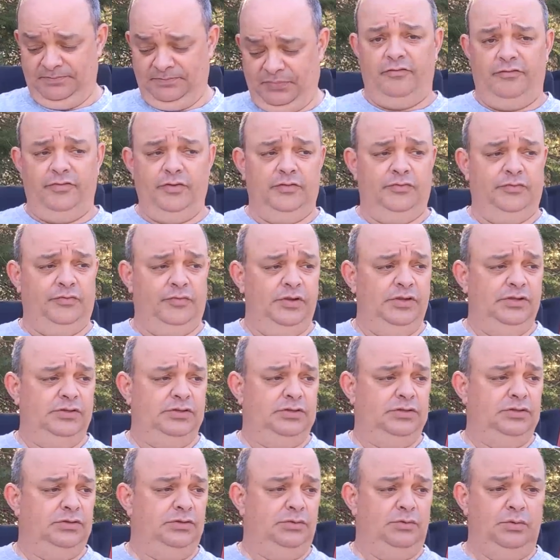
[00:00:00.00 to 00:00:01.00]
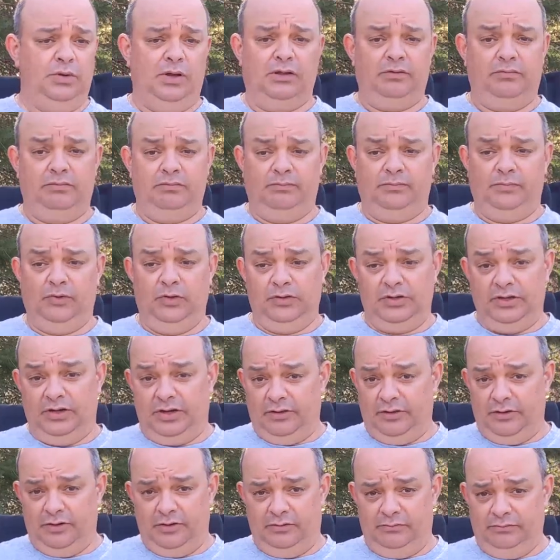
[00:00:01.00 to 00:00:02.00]
Feel free to look at
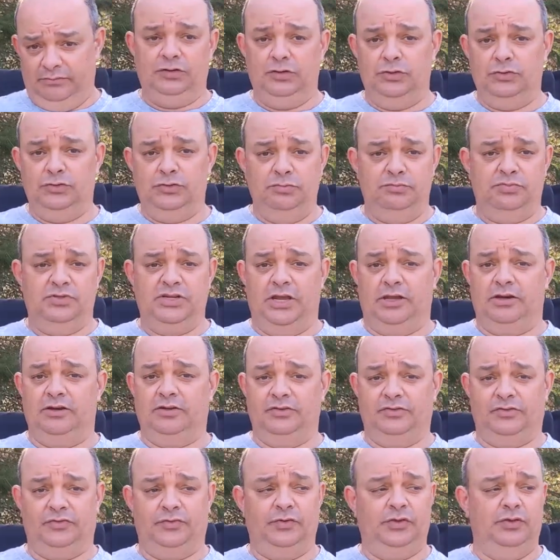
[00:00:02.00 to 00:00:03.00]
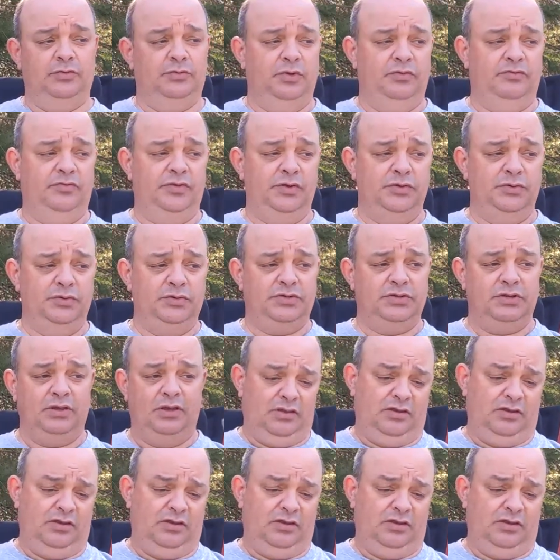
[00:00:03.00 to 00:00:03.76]
other YouTube channels for the reviews.